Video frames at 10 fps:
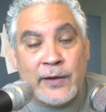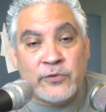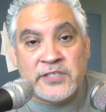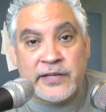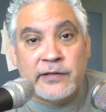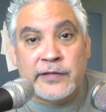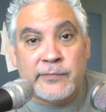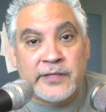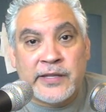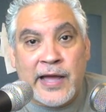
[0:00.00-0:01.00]
would tell
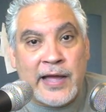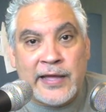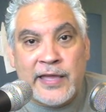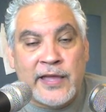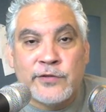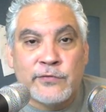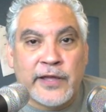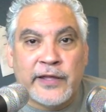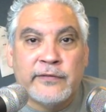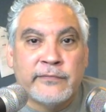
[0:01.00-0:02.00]
him that I can't do
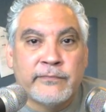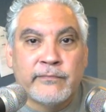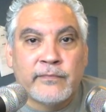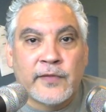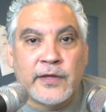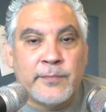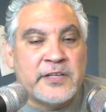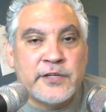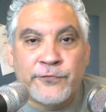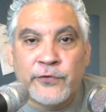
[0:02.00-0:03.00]
that. It'd be
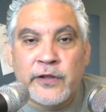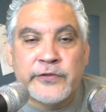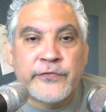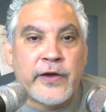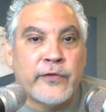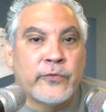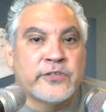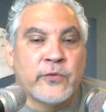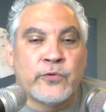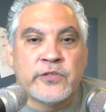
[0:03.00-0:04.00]
different if his father
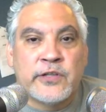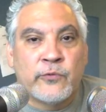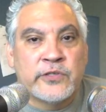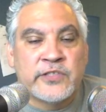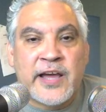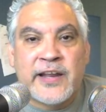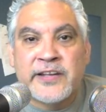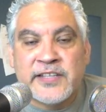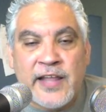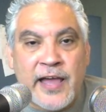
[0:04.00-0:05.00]
was not in
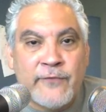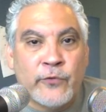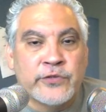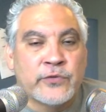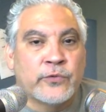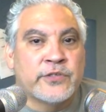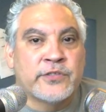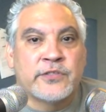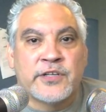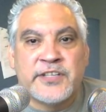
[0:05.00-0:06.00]
his life,
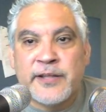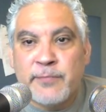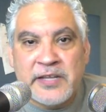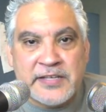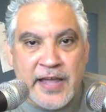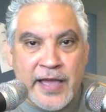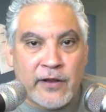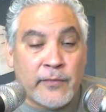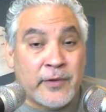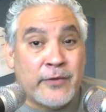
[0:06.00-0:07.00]
was a deadbeat dad,
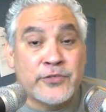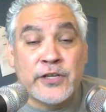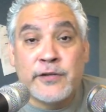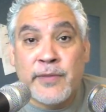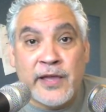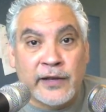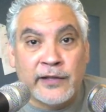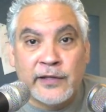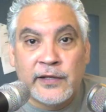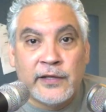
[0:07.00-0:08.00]
and all that, but he was a good man,
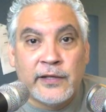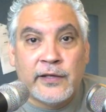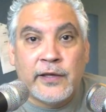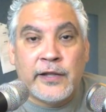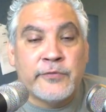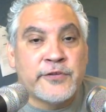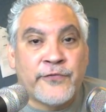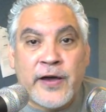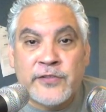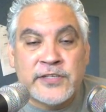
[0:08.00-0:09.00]
and he was a
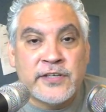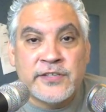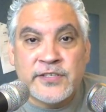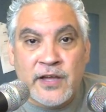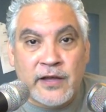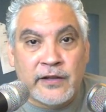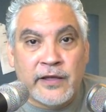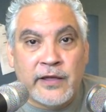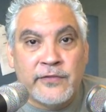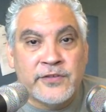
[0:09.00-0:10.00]
father to his son.
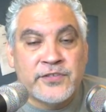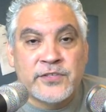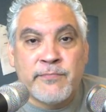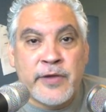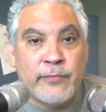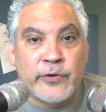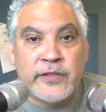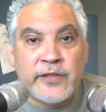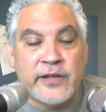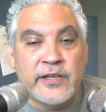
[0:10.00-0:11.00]
And this is a memory
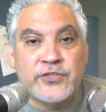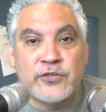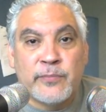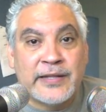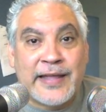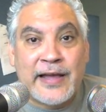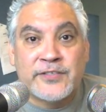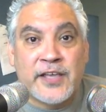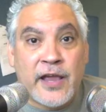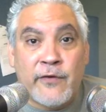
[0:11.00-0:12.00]
that he should be allowed
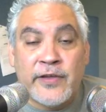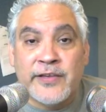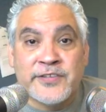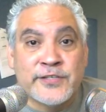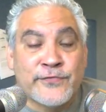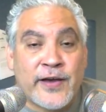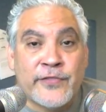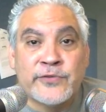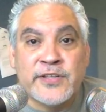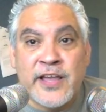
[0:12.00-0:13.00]
to carry, is his
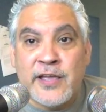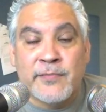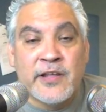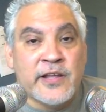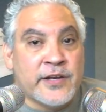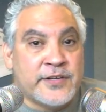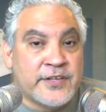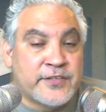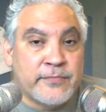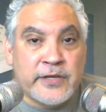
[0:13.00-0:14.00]
father's name.
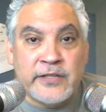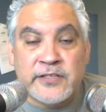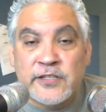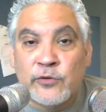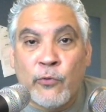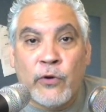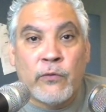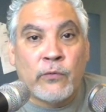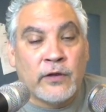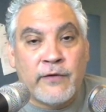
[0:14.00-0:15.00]
Doesn't mean this little boy
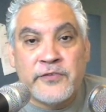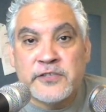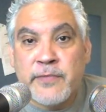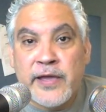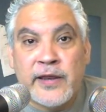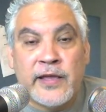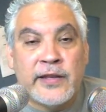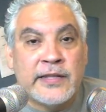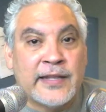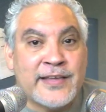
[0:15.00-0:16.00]
won't love this man
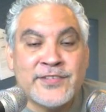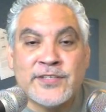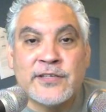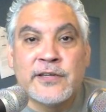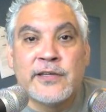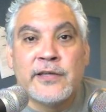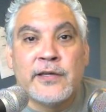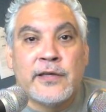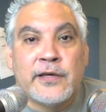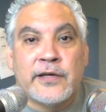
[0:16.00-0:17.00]
any less.
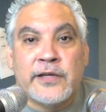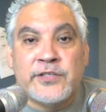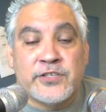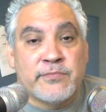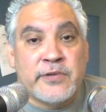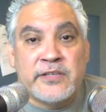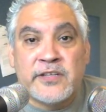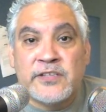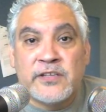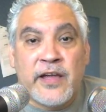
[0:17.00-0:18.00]
It just means that
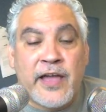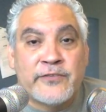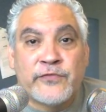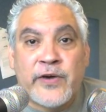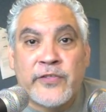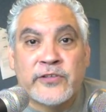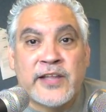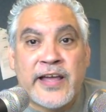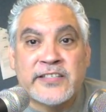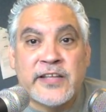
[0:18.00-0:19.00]
he's going to have his father's
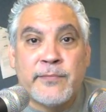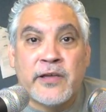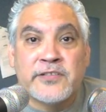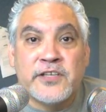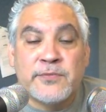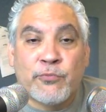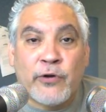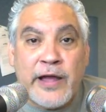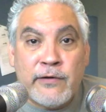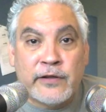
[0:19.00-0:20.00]
last name because he's
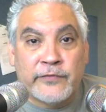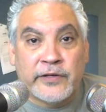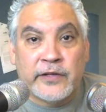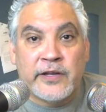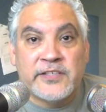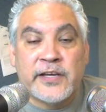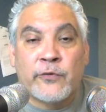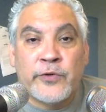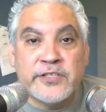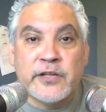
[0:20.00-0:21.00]
proud of it, and he's got a
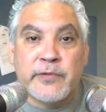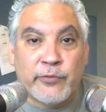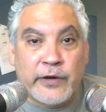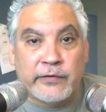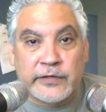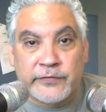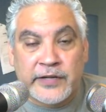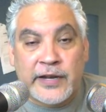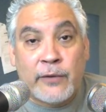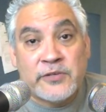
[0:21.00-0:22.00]
reason to be proud of it.
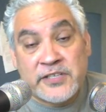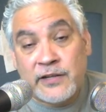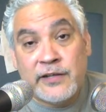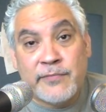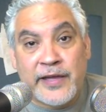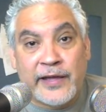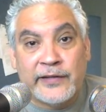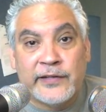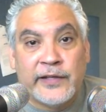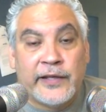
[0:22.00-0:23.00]
And I would tell him that.
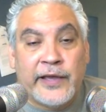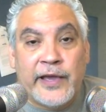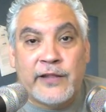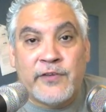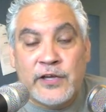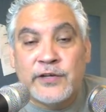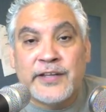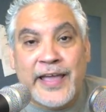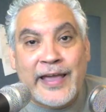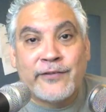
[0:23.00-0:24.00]
And if he
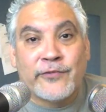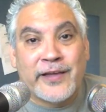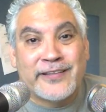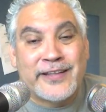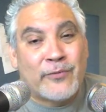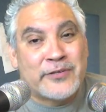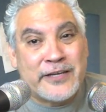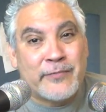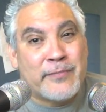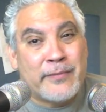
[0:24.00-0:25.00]
couldn't handle that, then that would
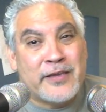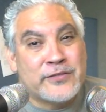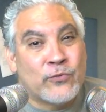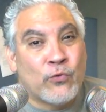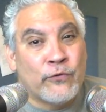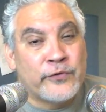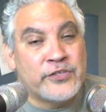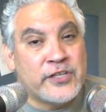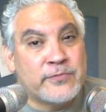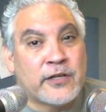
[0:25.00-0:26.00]
tell me maybe he's a wolf in
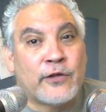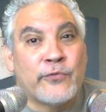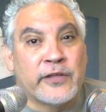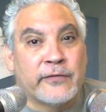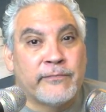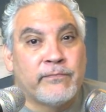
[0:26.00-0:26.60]
sheep's clothing.